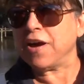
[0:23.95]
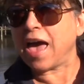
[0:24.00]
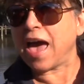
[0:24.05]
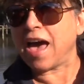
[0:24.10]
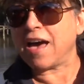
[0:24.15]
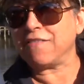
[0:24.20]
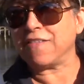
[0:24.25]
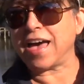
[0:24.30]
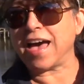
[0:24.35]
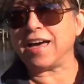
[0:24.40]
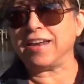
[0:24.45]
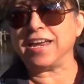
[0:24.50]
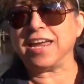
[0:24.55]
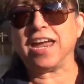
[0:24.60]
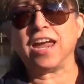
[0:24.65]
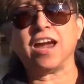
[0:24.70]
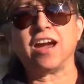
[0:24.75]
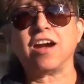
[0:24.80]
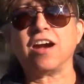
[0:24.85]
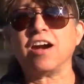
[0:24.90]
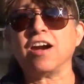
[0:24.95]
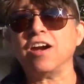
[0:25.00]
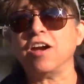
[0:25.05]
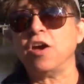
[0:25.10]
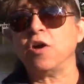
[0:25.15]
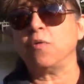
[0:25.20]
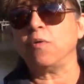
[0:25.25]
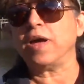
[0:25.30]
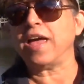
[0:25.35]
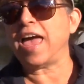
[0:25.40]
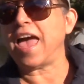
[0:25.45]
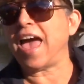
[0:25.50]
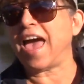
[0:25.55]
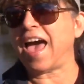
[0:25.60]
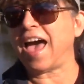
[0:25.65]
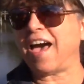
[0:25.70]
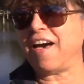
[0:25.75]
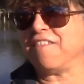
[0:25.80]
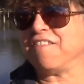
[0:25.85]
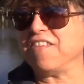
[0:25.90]
have out here. We
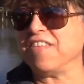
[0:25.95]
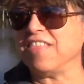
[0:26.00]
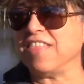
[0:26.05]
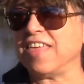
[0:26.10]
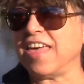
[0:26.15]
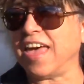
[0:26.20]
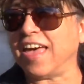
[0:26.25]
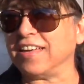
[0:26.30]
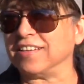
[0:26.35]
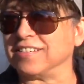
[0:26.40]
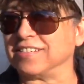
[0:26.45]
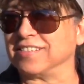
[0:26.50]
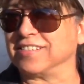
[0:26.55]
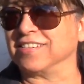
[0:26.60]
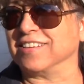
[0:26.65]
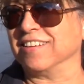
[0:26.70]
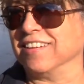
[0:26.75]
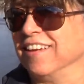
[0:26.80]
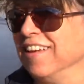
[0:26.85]
have this.